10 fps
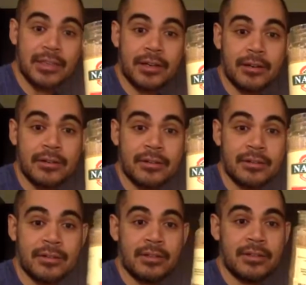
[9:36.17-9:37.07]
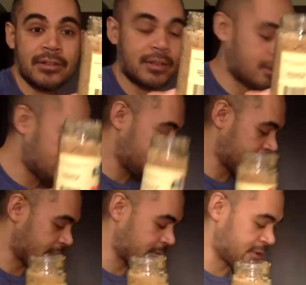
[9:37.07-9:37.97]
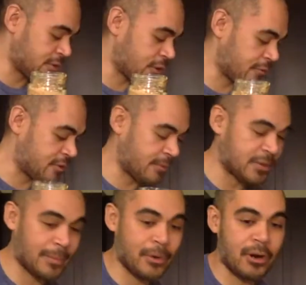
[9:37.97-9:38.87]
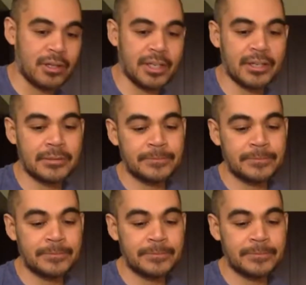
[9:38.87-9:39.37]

there, so it's just a jar of chopped garlic.